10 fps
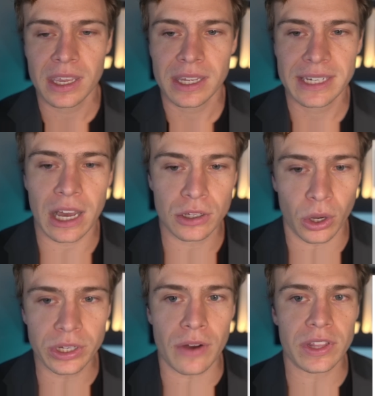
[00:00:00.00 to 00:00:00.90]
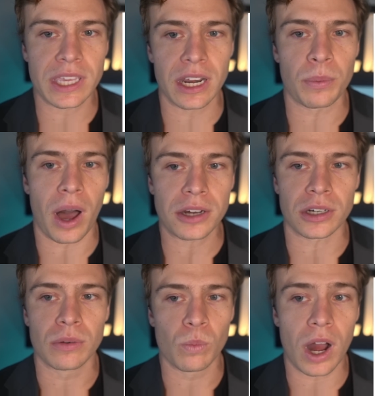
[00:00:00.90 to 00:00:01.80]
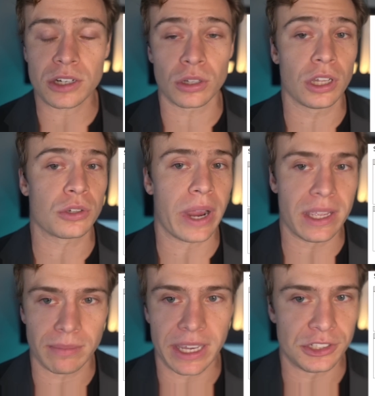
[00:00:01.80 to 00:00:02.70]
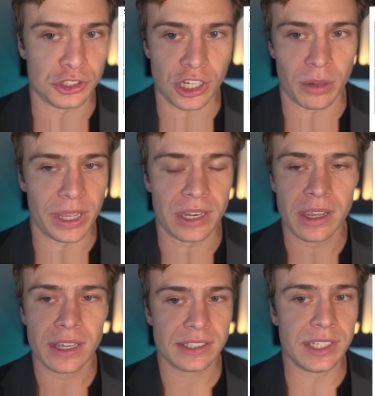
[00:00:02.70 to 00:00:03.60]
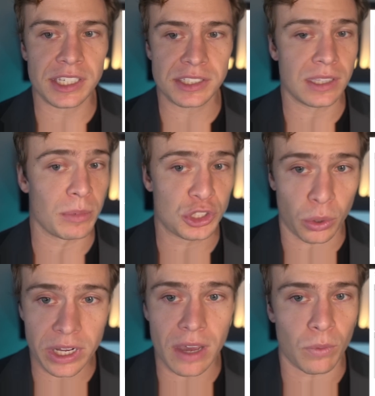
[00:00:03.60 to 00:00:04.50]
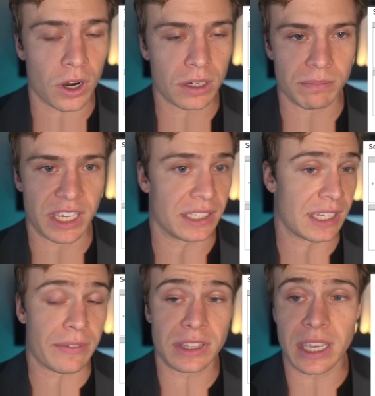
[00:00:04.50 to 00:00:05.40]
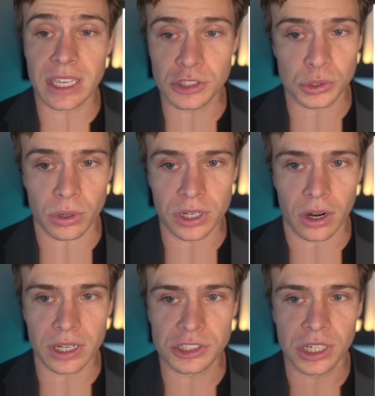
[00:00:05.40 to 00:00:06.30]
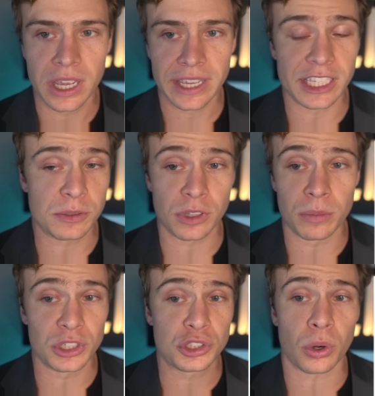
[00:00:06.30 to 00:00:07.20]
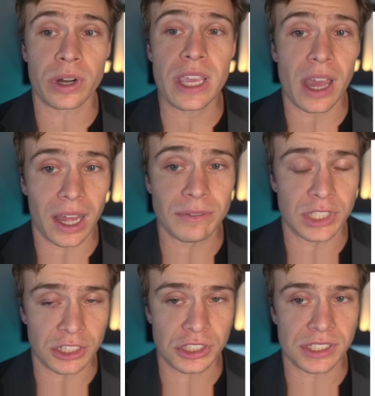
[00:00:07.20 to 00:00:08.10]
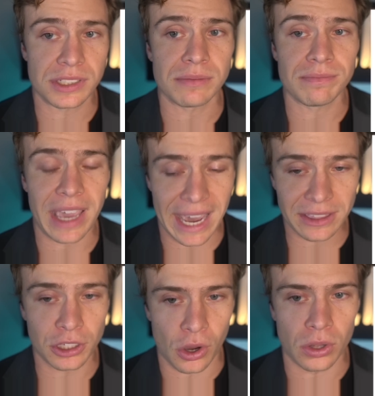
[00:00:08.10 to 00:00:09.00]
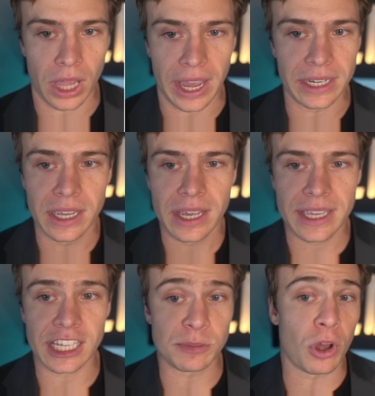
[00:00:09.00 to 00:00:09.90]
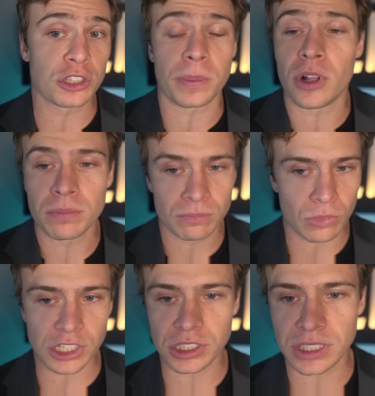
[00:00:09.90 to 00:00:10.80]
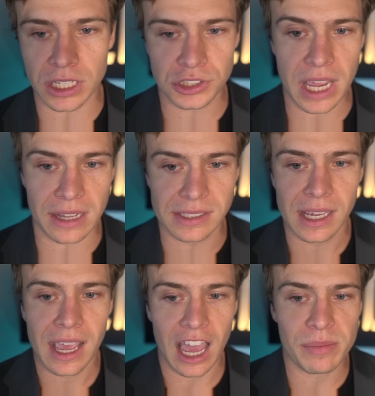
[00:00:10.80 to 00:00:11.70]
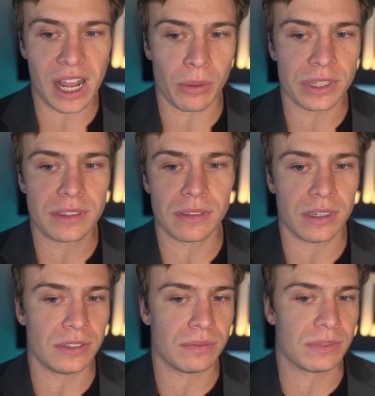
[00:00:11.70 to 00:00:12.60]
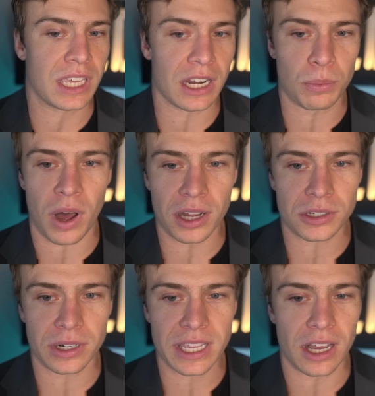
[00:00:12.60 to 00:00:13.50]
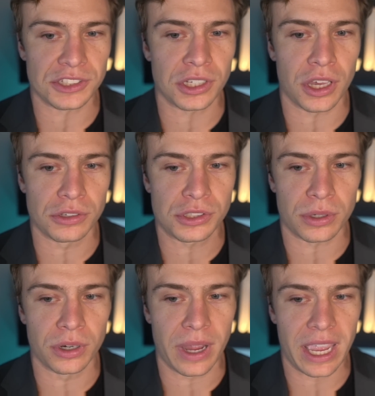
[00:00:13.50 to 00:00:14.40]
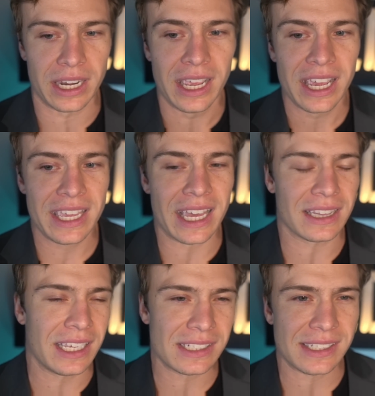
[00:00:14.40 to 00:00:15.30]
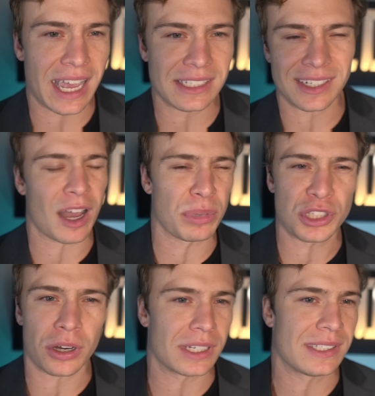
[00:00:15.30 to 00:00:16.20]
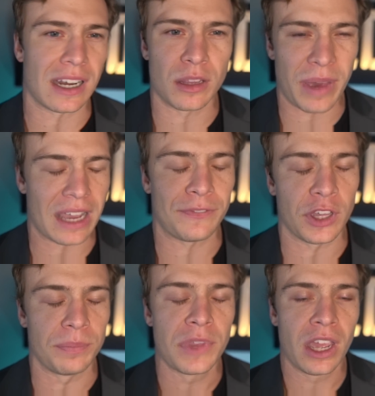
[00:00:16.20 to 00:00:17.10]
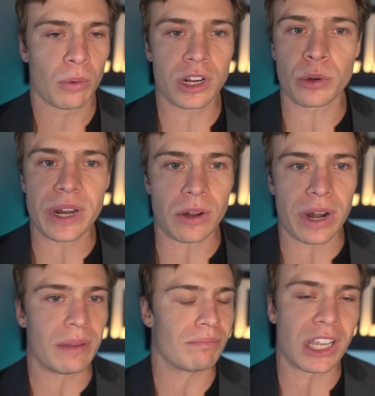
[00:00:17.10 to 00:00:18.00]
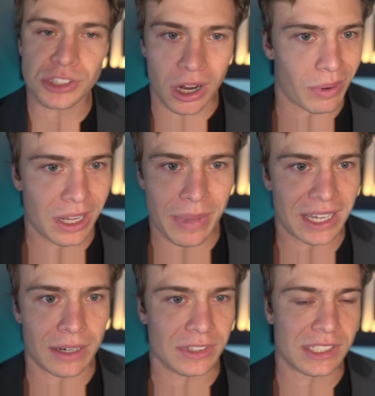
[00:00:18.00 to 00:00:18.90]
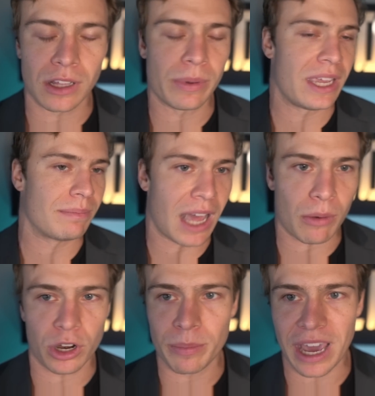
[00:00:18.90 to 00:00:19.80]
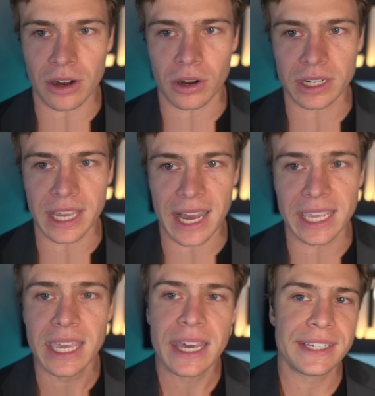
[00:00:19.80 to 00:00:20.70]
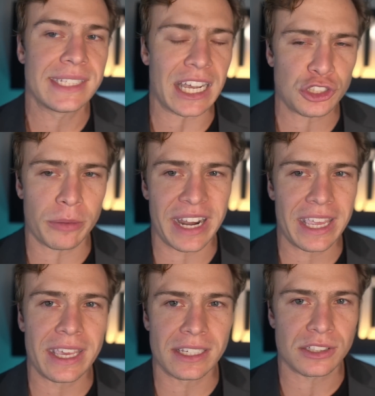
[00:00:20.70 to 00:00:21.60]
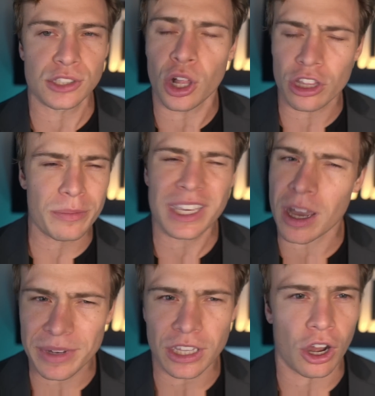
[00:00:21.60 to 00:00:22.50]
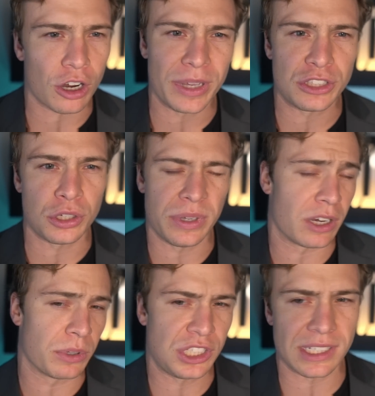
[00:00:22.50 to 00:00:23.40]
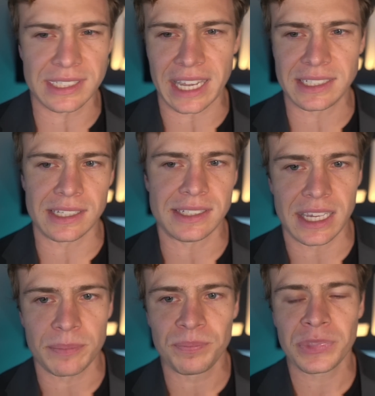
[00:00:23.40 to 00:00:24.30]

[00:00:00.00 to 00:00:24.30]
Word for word: Now, going over to Kenneth Walker. Walker looked great, ladies and gentlemen. Sees the majority of work, gets everything in short yardage, gets the majority of touches at the goal line. He has multiple rushing touchdowns. I mean, with uh, Kenneth Walker, he also goes through, and he at least has a couple targets out of the backfield. We're going to reiterate, must start running back every single week. Not worried about our guy. And Zach Charbonnet is slowly becoming the R B two here, which is nice to see.